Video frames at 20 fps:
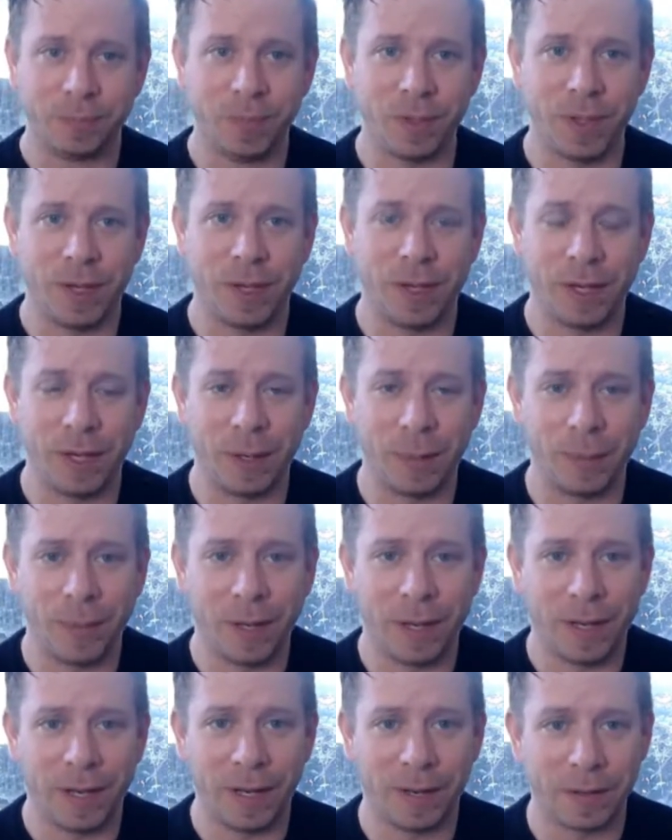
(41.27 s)

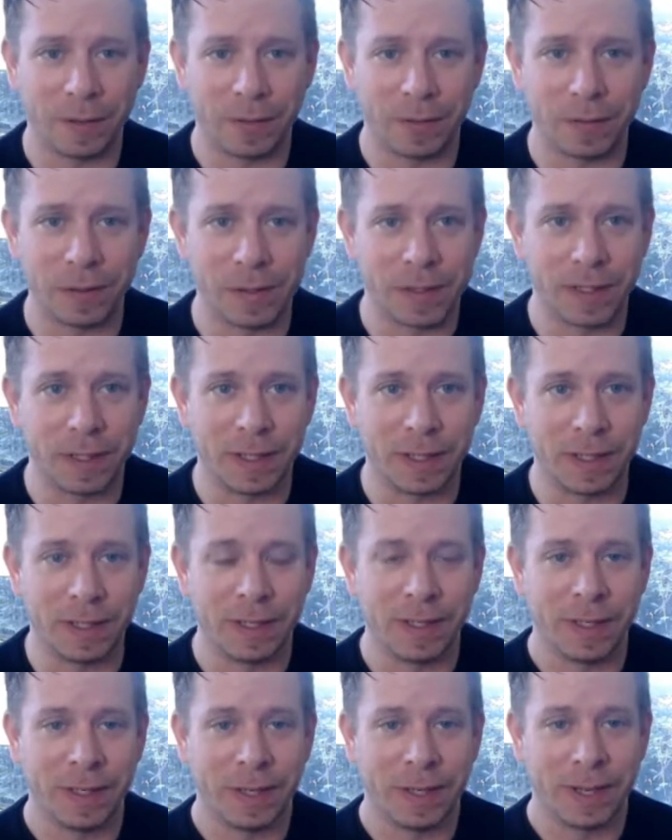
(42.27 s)
And obviously,
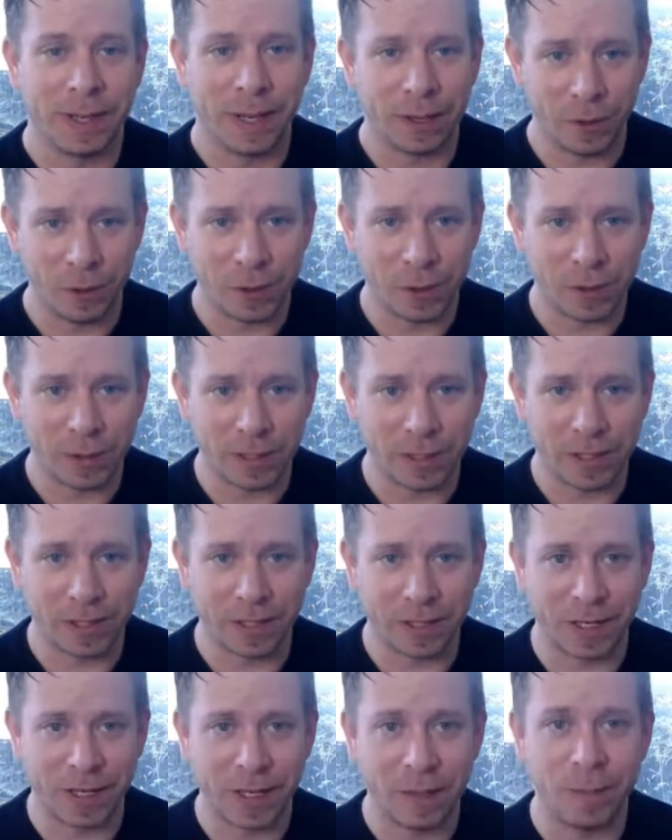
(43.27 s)
I used
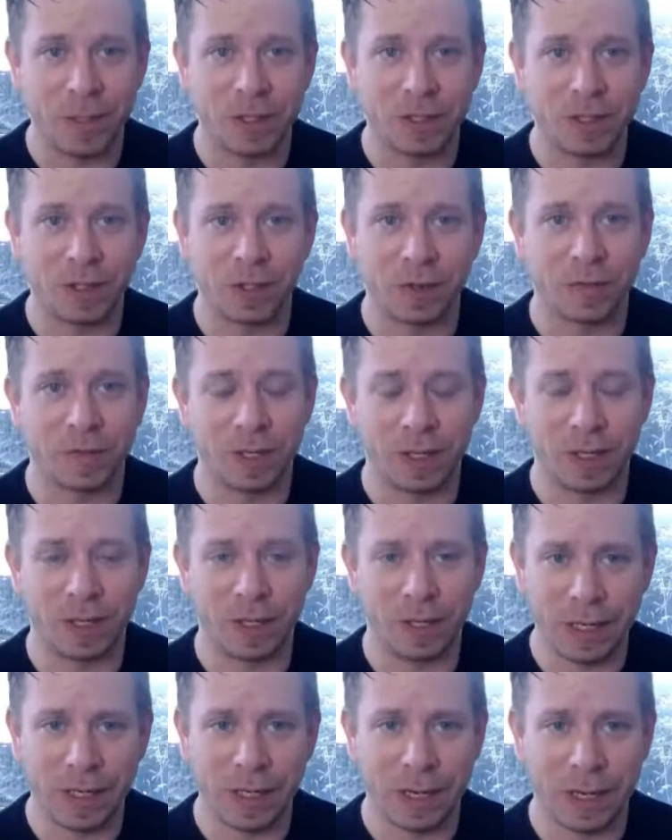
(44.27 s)
the image of the
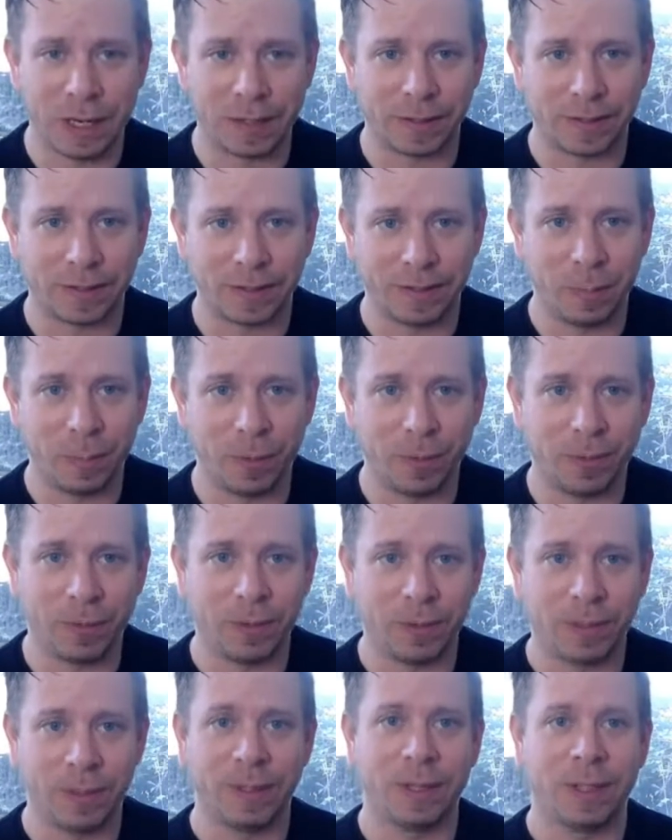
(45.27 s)
yin-yang symbol,
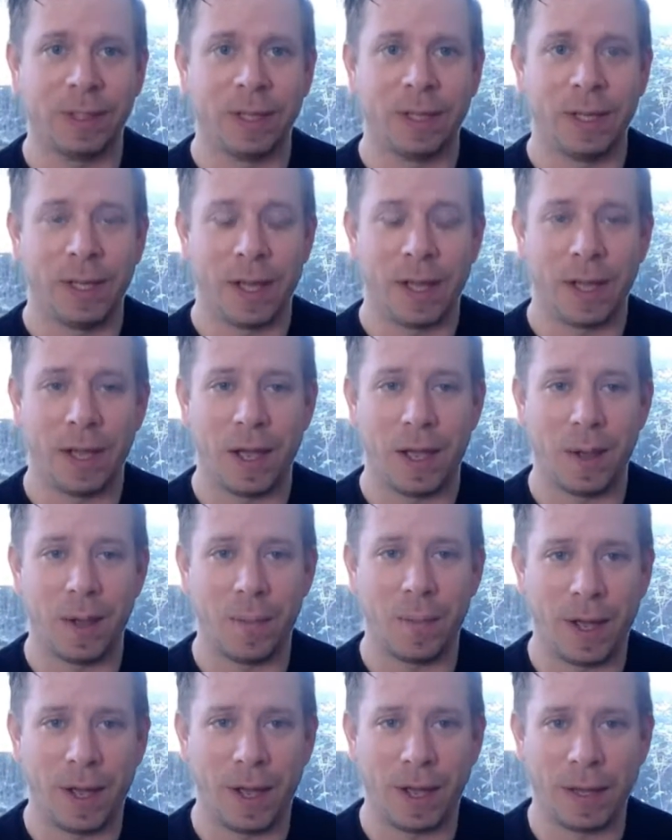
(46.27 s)

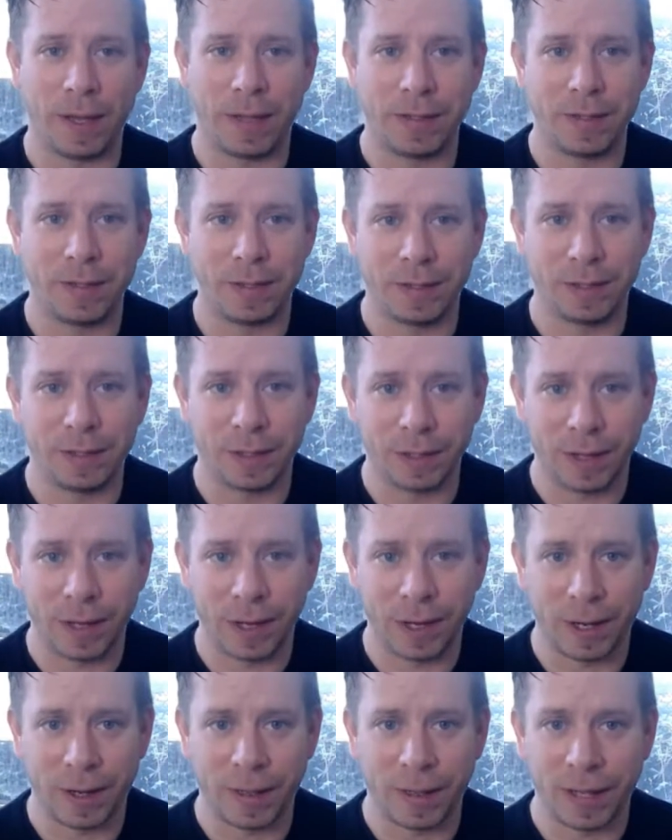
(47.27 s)
and
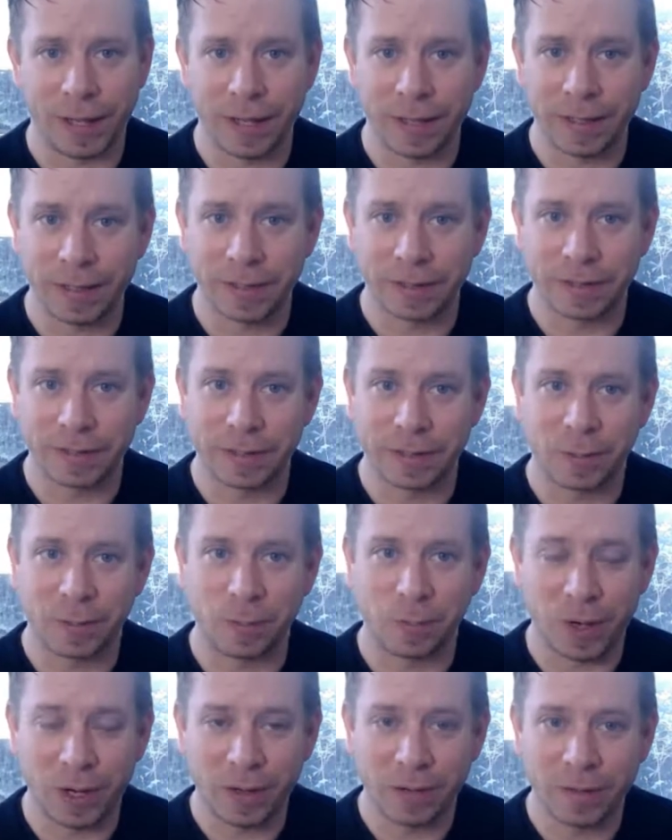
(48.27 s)
that has some
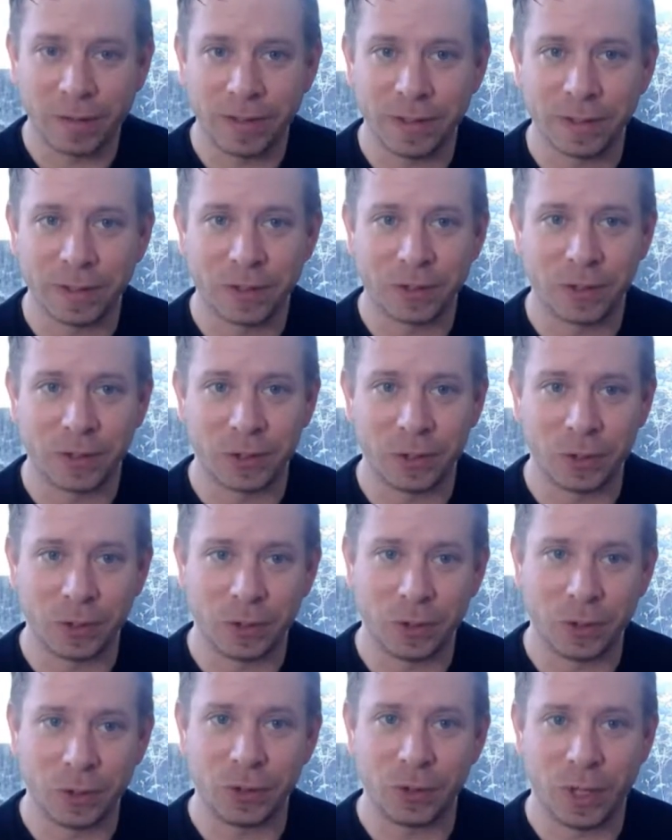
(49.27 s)
relevance
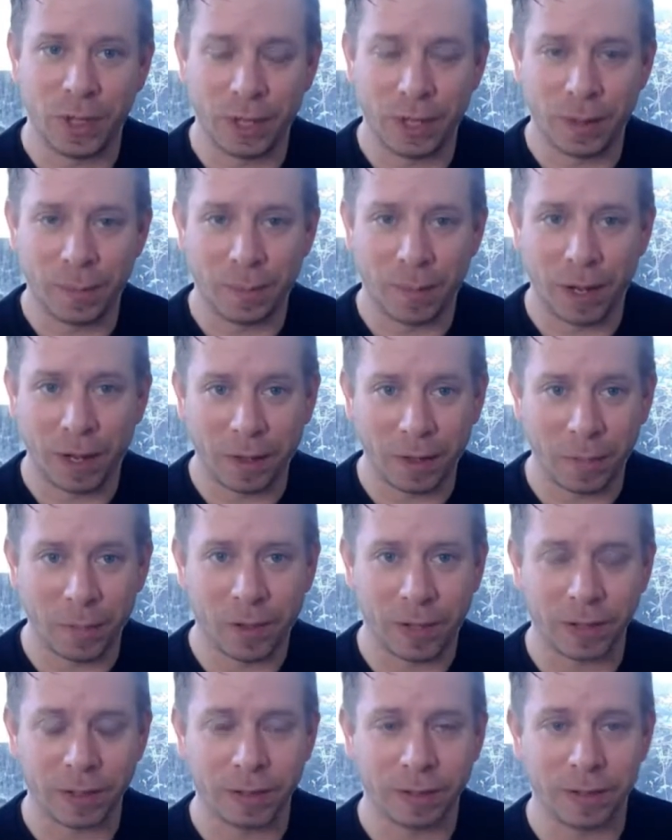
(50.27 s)
to my other
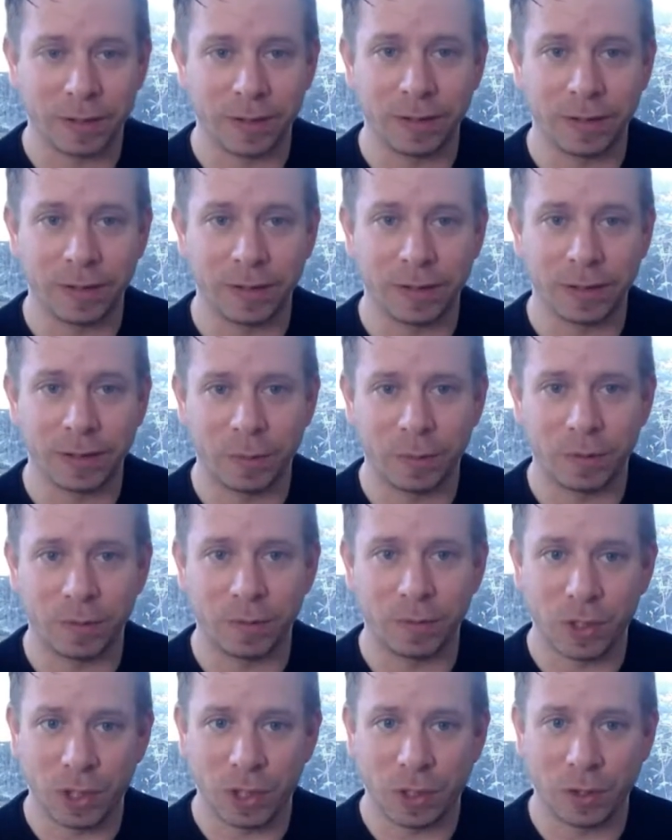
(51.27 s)
practices in terms of
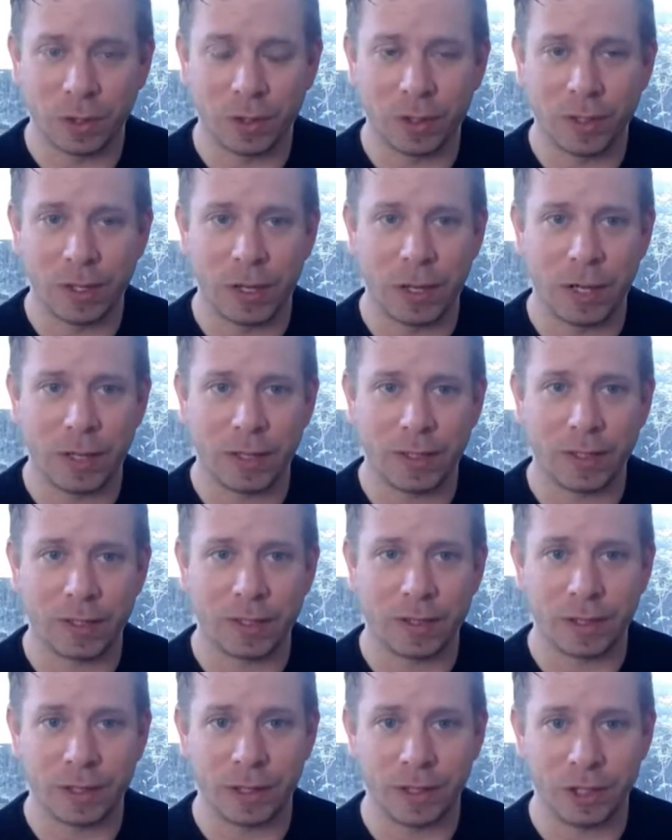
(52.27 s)
Qigong and
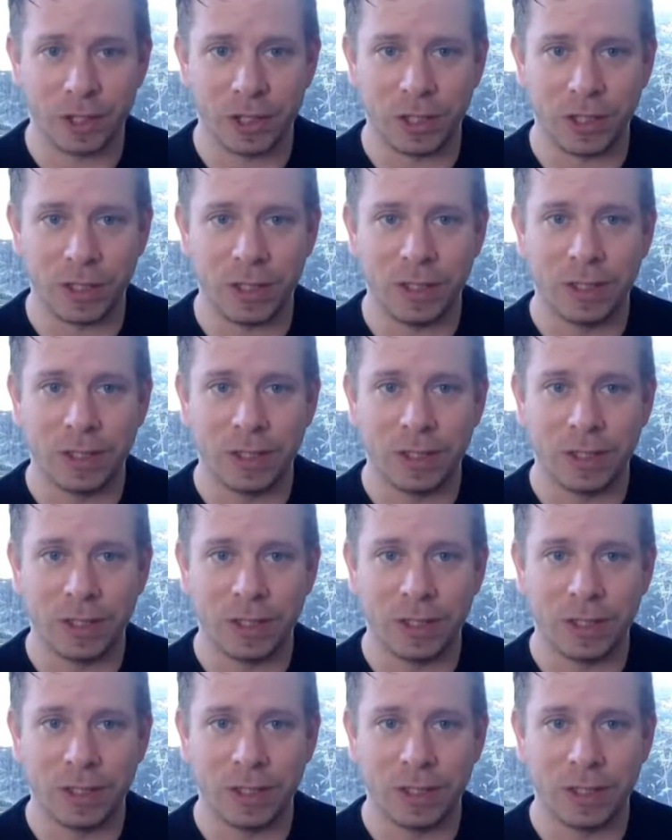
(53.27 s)
Tai Chi.